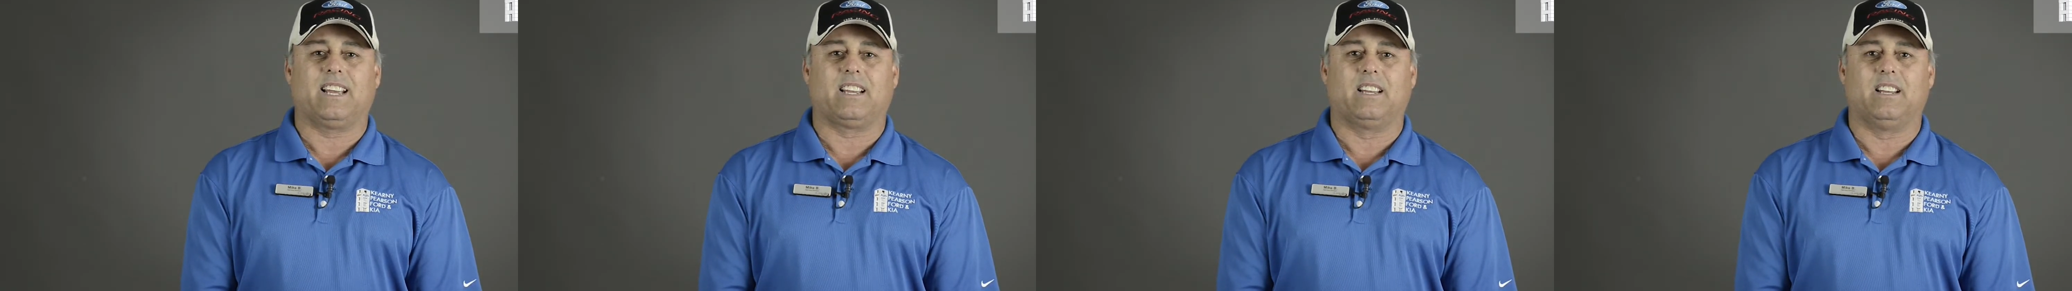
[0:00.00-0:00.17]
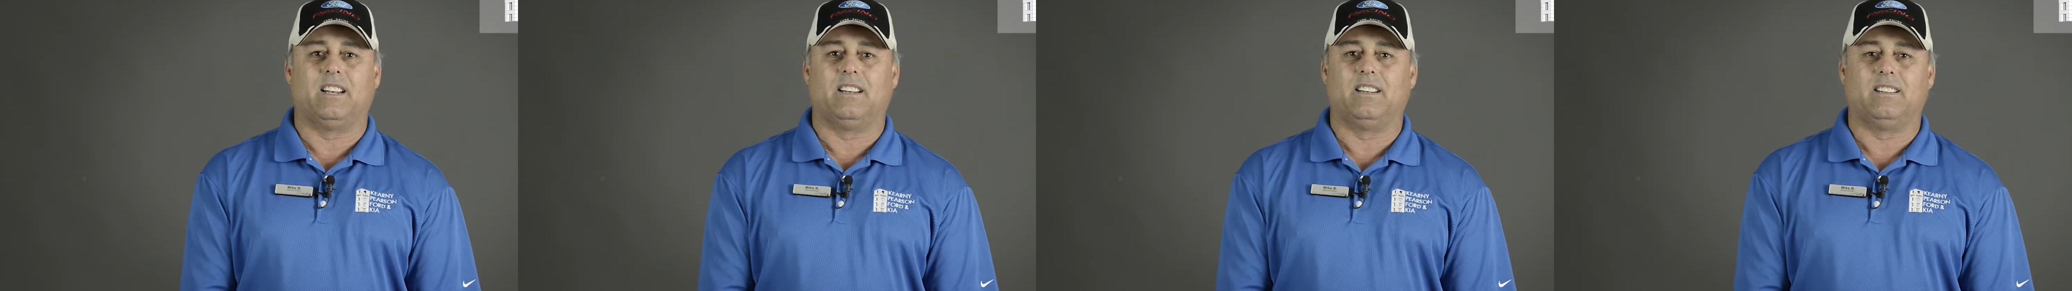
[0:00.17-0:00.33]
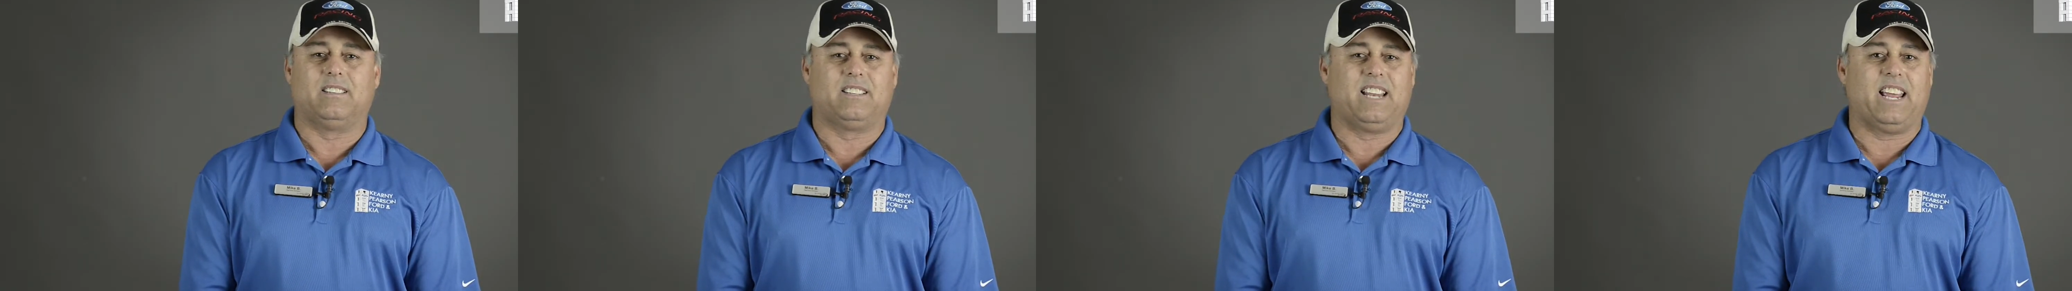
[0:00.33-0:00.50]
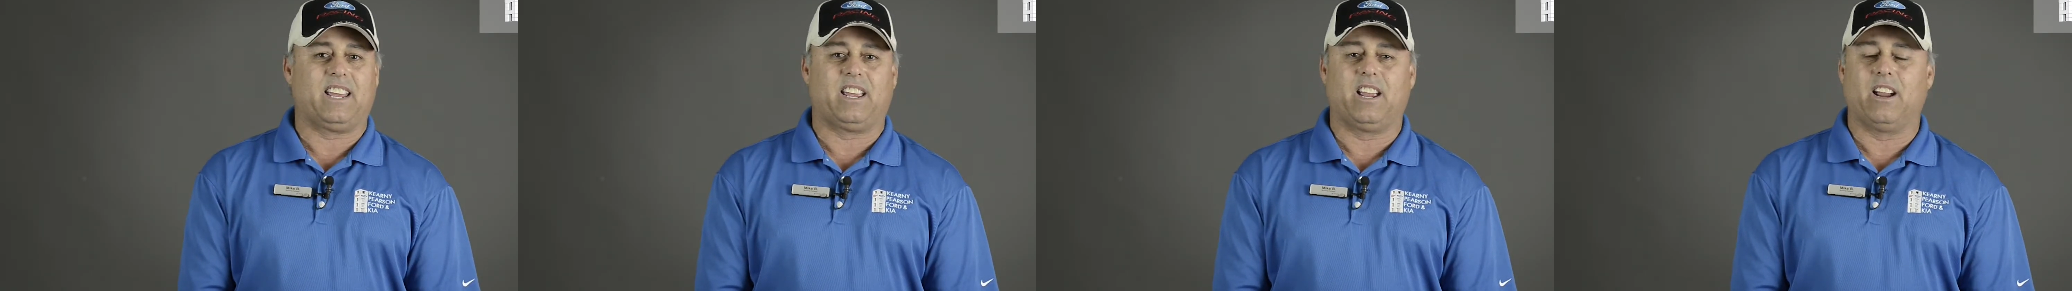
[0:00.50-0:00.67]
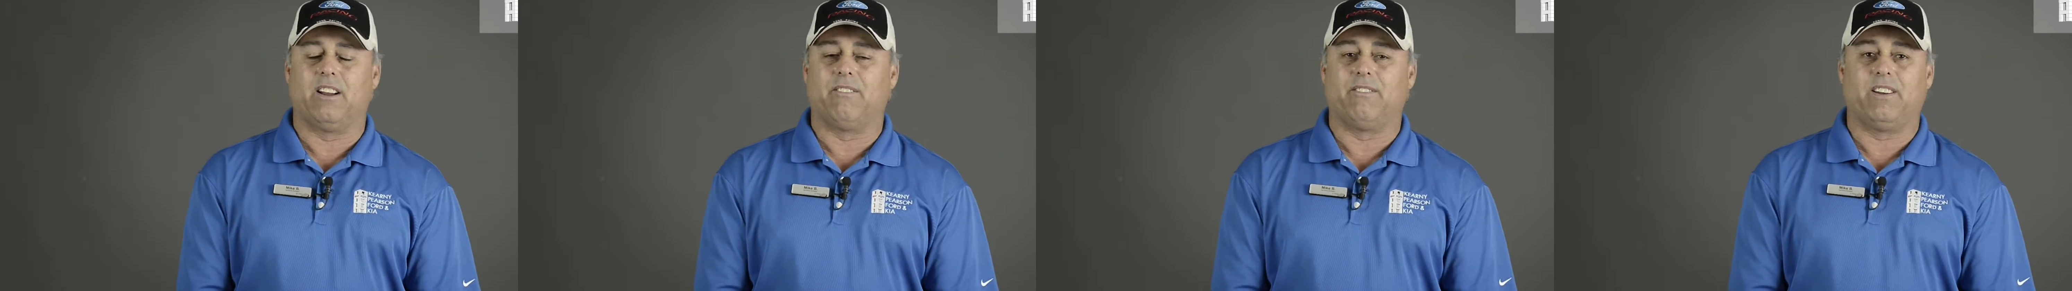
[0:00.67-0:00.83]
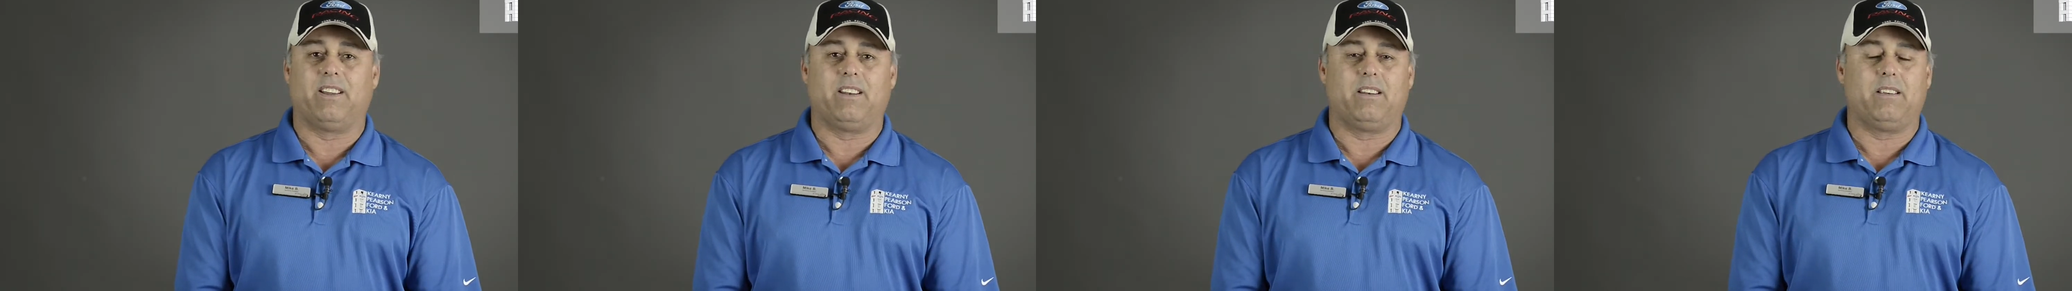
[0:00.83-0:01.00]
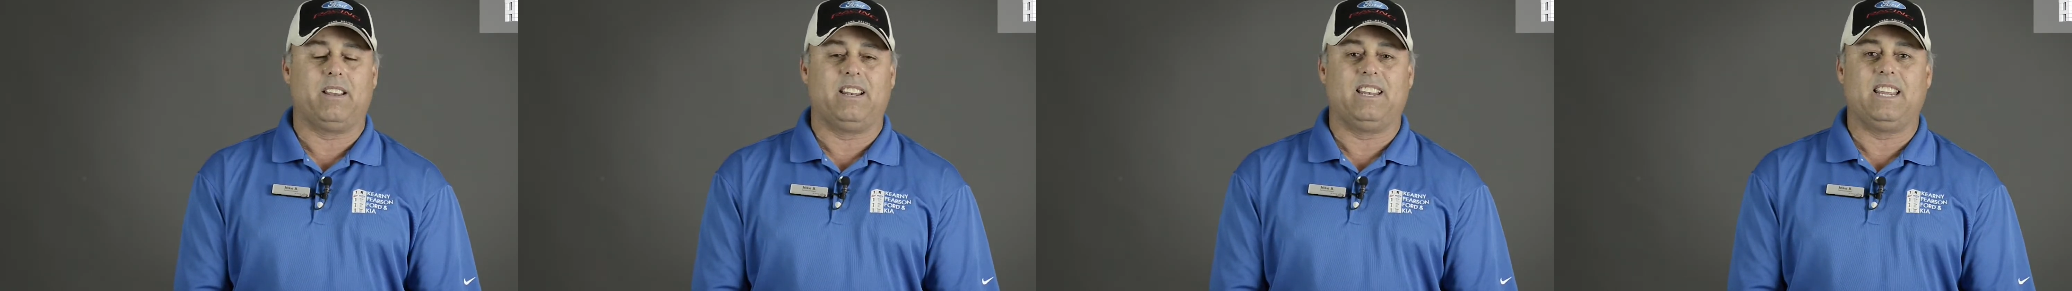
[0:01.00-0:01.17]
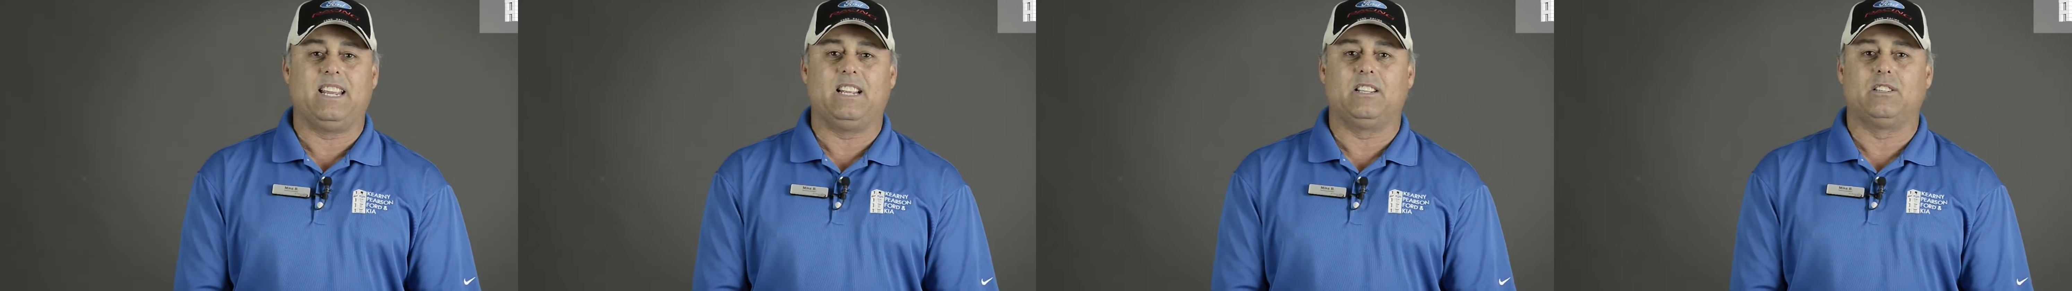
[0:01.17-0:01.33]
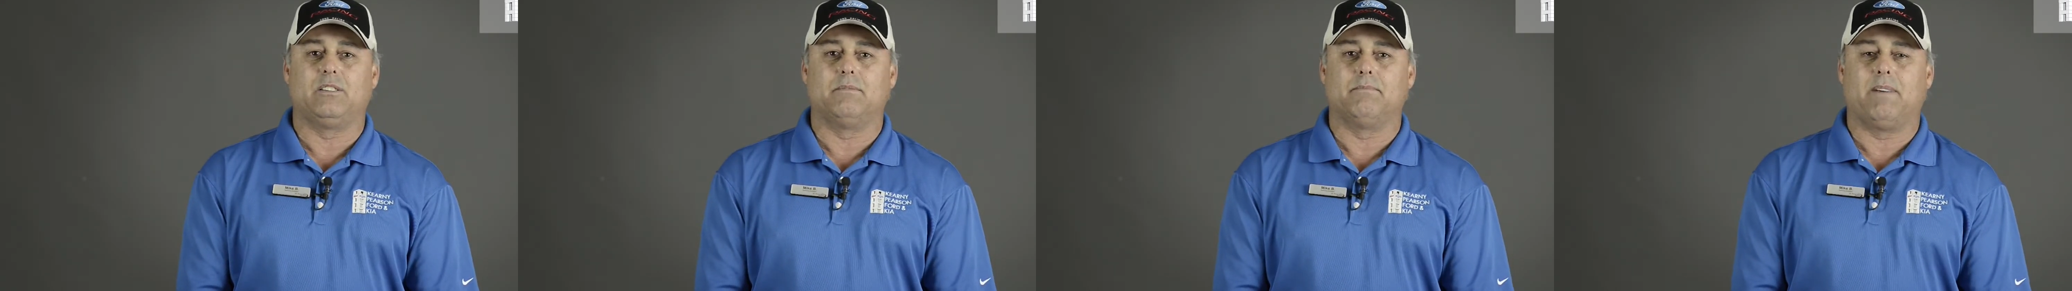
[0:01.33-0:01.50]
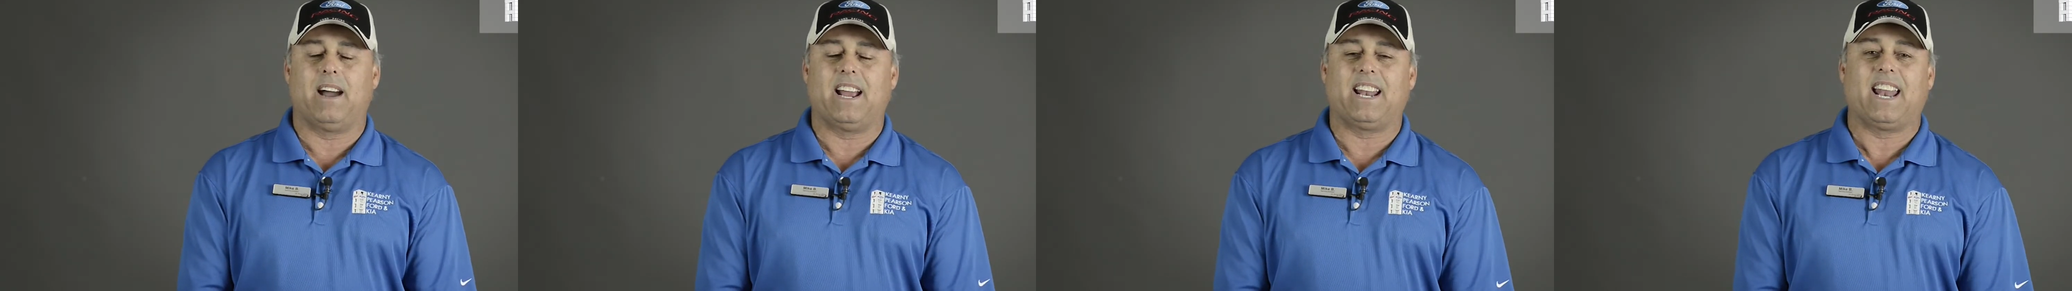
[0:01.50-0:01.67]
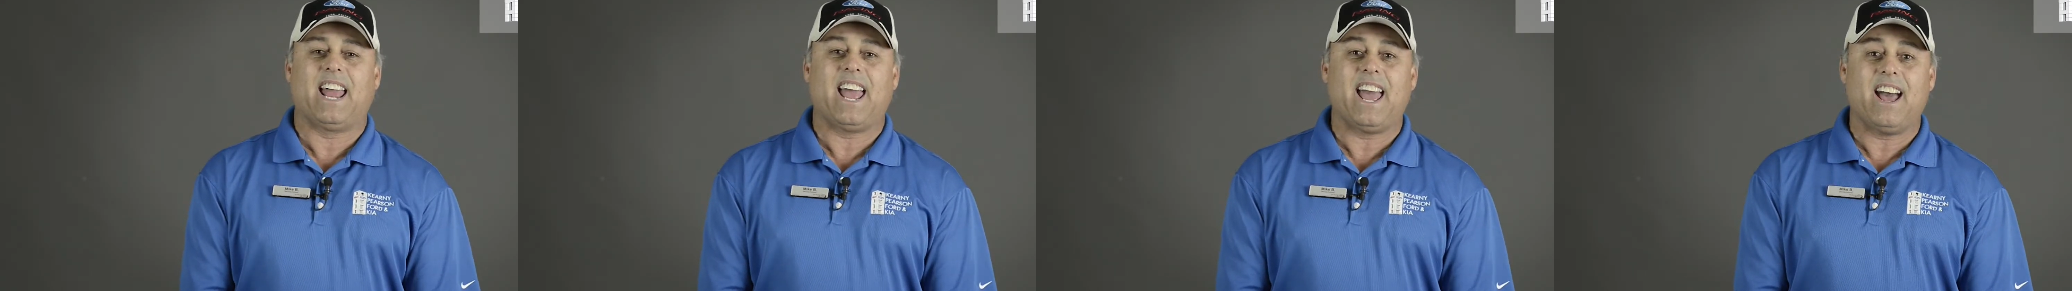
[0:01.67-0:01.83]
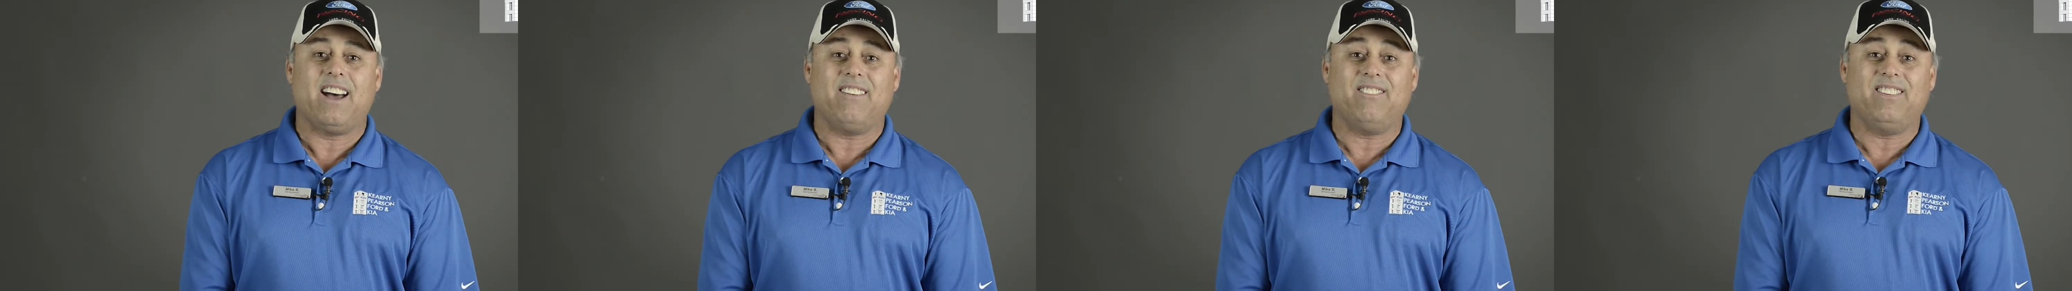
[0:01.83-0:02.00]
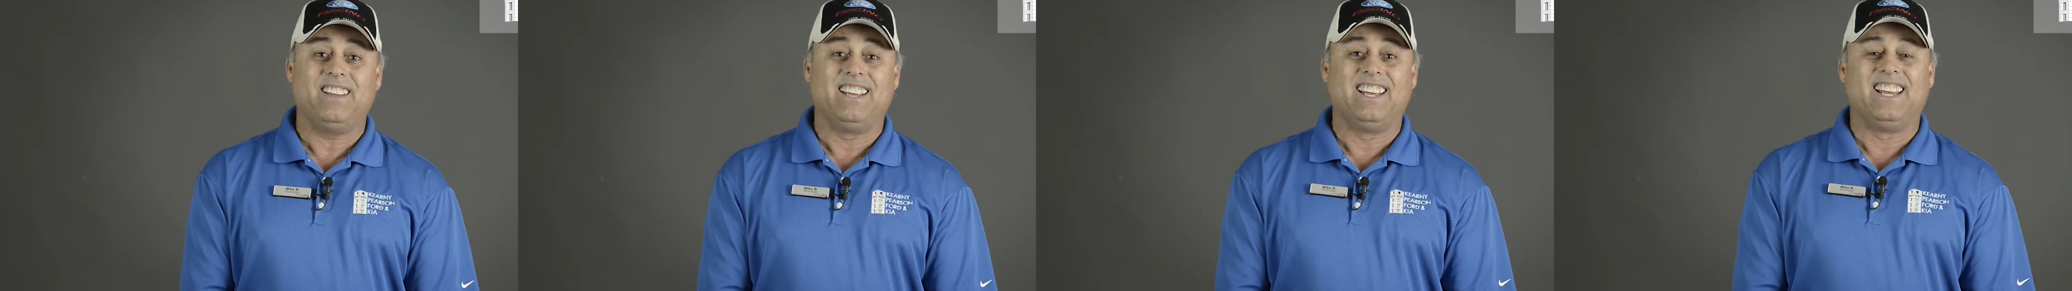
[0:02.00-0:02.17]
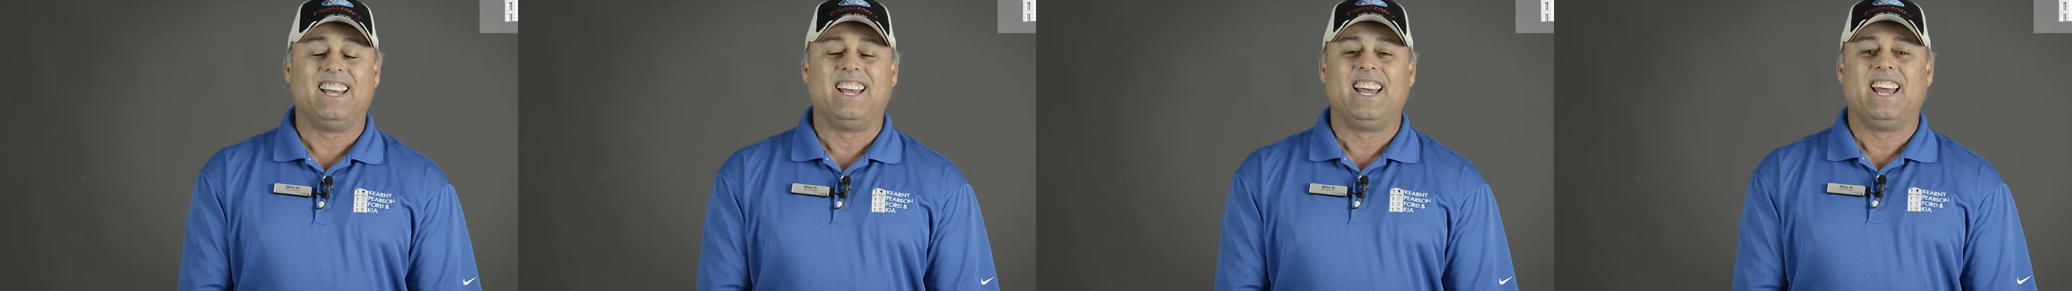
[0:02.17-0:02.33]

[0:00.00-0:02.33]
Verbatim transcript: that can take care of any needs you might have.